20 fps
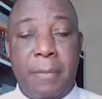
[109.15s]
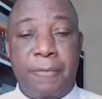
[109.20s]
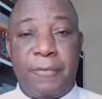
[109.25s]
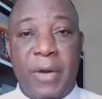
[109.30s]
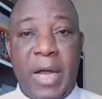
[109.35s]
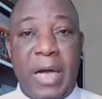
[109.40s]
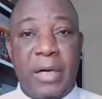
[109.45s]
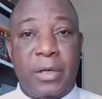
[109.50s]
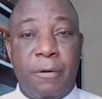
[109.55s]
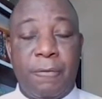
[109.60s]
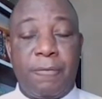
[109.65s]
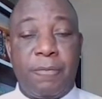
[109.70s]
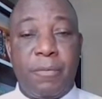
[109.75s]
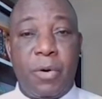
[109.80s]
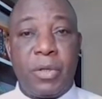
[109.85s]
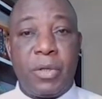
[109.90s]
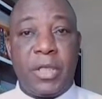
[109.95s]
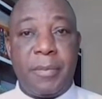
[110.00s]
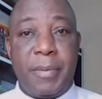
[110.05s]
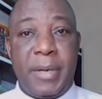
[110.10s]
flagged off
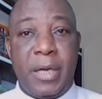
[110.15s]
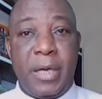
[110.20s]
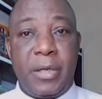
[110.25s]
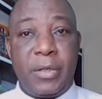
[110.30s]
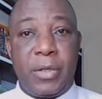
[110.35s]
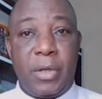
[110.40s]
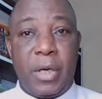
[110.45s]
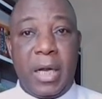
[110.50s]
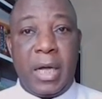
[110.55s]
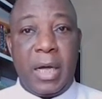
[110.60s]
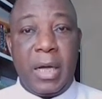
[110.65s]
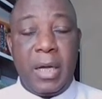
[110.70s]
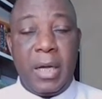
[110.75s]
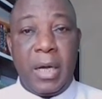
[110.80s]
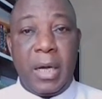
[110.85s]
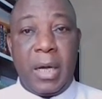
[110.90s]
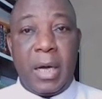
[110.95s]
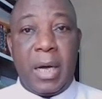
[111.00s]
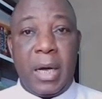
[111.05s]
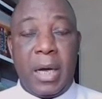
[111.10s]
multi-billion-dollar
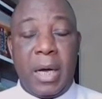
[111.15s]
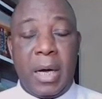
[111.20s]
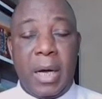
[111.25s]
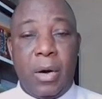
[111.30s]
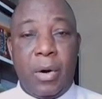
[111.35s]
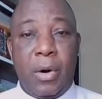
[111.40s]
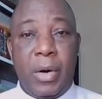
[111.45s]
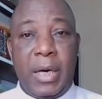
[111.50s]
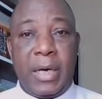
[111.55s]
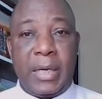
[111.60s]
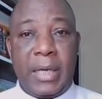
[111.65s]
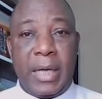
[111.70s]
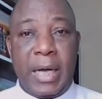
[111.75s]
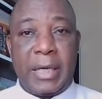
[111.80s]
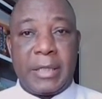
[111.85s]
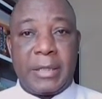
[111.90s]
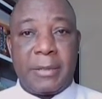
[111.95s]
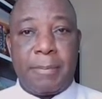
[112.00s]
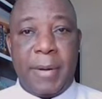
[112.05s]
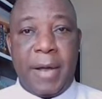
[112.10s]
oil and
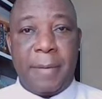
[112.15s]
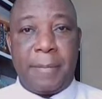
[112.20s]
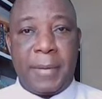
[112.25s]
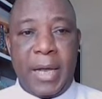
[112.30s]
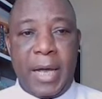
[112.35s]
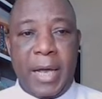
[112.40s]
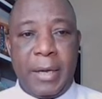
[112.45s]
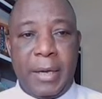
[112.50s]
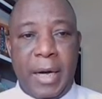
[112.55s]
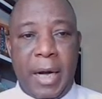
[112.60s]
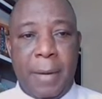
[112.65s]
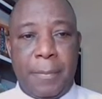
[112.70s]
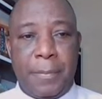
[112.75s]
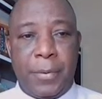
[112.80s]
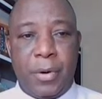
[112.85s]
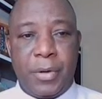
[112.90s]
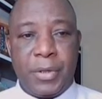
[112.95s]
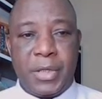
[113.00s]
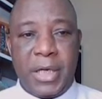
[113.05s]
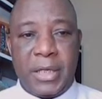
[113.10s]
gas pipeline
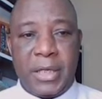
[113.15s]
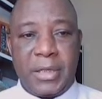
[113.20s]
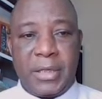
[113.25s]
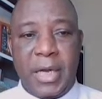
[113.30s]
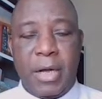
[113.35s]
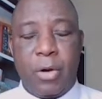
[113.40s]
project.